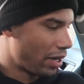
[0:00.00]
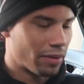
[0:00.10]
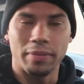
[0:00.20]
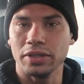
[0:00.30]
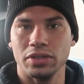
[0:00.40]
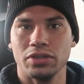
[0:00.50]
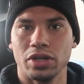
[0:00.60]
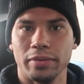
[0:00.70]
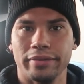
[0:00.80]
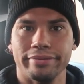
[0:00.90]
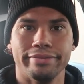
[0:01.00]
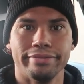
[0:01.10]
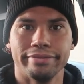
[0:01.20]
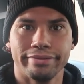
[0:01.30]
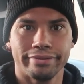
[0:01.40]
Probably a bunch of
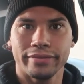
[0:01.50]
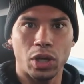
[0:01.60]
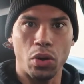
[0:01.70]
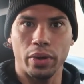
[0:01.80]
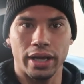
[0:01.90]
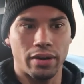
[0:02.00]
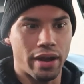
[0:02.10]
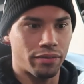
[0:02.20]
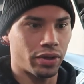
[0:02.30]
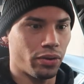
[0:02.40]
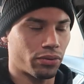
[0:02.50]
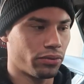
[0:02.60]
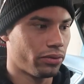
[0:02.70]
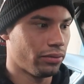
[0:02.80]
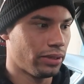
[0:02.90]
German coding I'll have to go
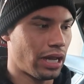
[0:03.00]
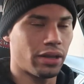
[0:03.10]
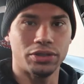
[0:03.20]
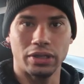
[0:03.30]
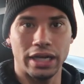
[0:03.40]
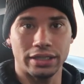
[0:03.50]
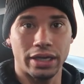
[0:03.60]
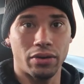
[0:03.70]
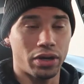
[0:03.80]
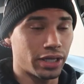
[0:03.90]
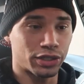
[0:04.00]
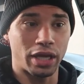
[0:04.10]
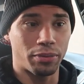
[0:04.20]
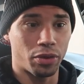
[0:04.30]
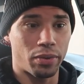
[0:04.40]
through, but I'll let you guys know. Already
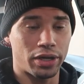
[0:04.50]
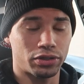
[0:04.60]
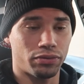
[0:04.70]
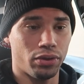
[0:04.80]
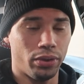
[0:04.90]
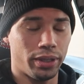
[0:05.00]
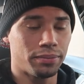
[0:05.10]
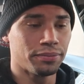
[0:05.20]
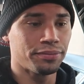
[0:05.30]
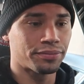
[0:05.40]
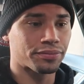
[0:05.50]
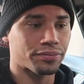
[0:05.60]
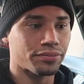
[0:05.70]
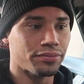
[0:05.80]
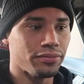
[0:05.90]
disabled the washer fluid.
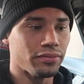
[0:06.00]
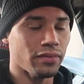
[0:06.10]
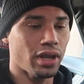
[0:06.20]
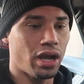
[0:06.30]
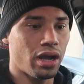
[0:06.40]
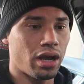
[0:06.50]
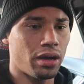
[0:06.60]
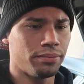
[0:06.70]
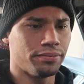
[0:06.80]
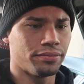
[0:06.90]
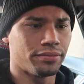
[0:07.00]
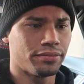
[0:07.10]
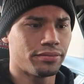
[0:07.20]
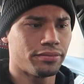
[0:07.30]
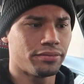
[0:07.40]

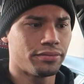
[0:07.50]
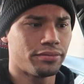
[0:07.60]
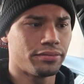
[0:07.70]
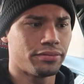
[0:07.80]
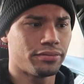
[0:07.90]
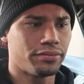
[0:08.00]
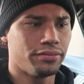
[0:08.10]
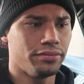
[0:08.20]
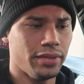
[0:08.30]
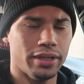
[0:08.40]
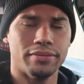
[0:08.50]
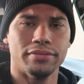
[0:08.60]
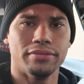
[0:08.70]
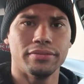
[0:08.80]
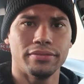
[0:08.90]
Yeah,
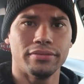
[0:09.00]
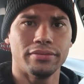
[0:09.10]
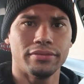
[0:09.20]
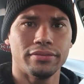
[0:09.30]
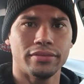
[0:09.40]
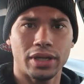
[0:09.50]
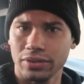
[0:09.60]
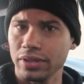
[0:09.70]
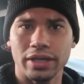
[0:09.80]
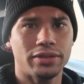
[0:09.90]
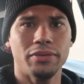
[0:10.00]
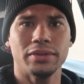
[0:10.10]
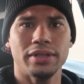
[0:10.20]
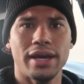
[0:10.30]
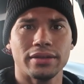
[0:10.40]
I'll let you guys know
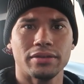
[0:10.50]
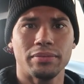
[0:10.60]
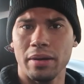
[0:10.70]
what's next.